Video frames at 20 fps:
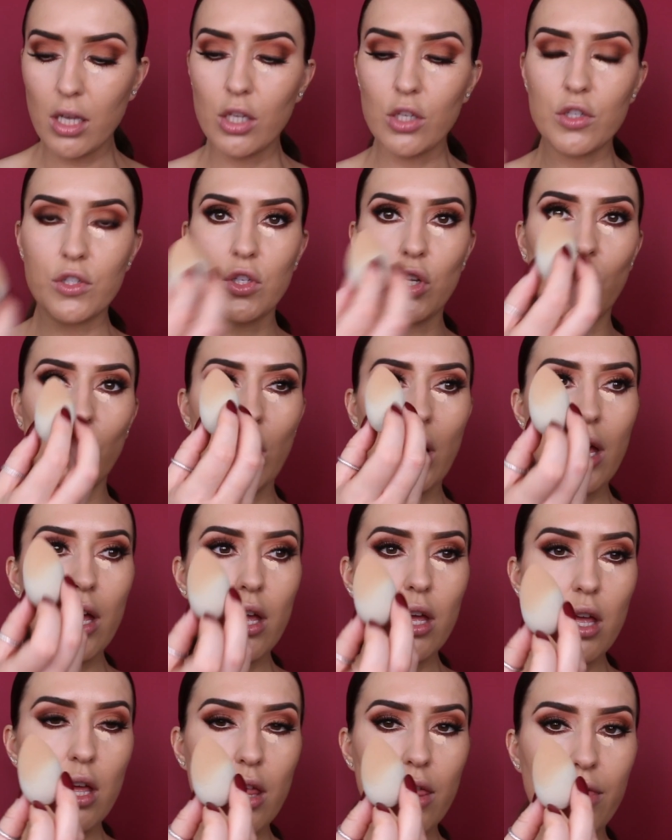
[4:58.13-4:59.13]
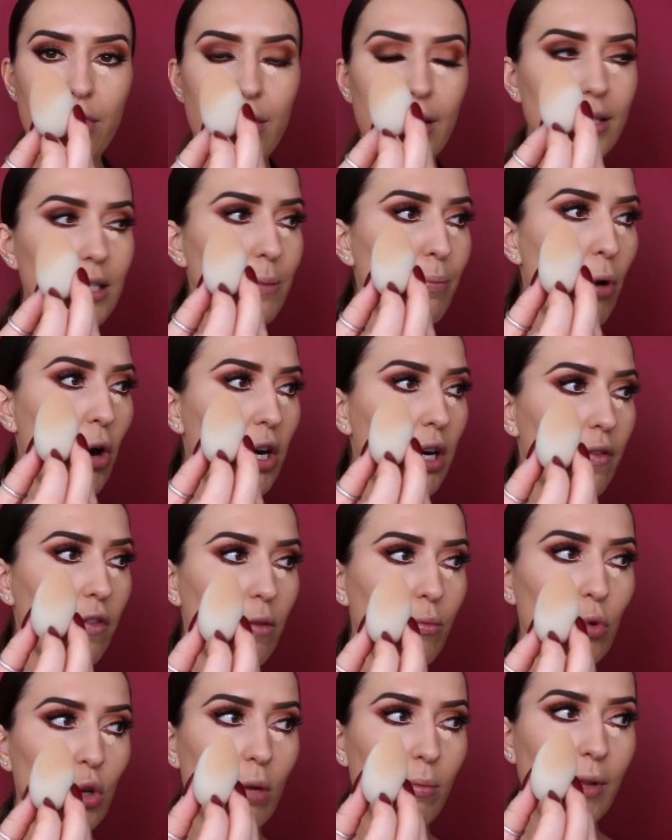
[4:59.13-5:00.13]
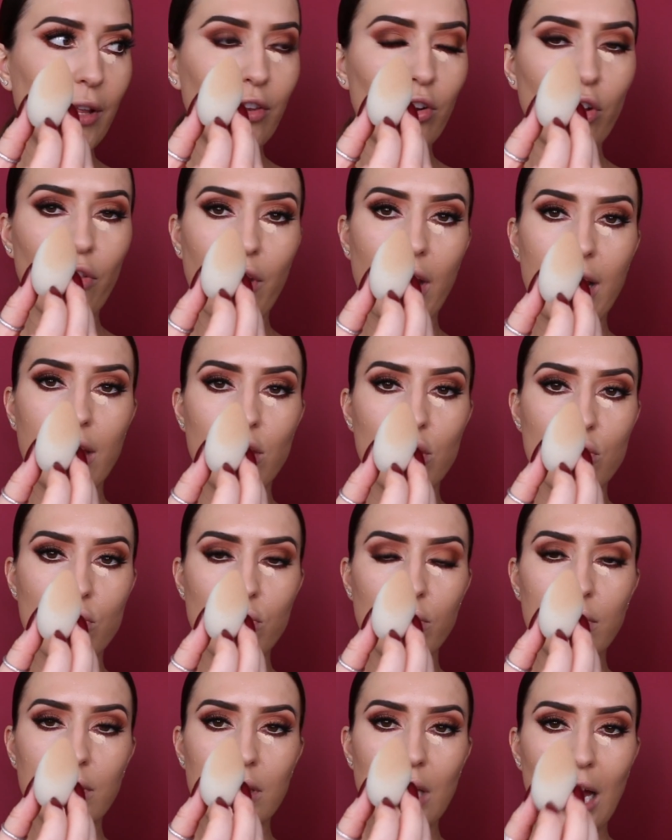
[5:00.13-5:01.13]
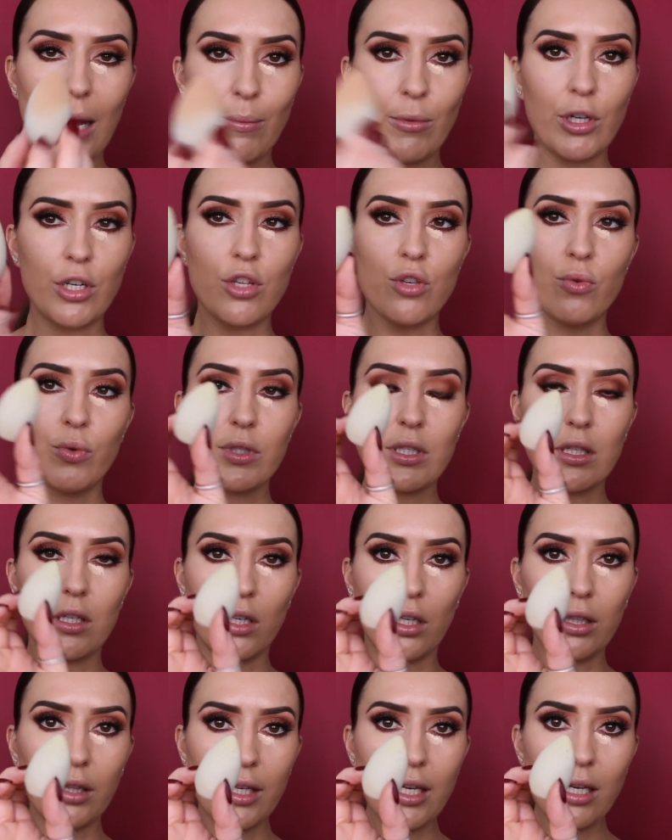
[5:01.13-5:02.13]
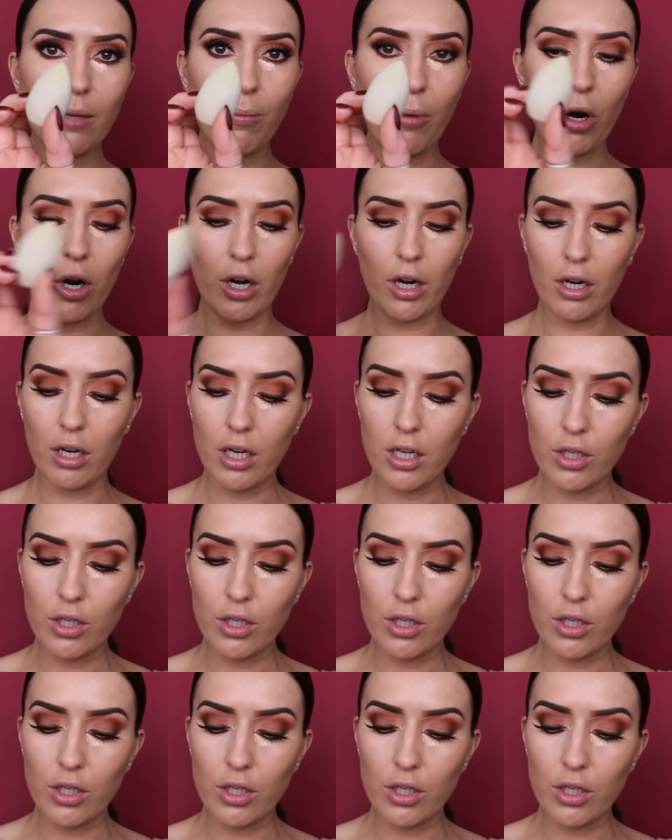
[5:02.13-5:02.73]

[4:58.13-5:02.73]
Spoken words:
So this part of the beauty blender that I use, I'm going to use the clean part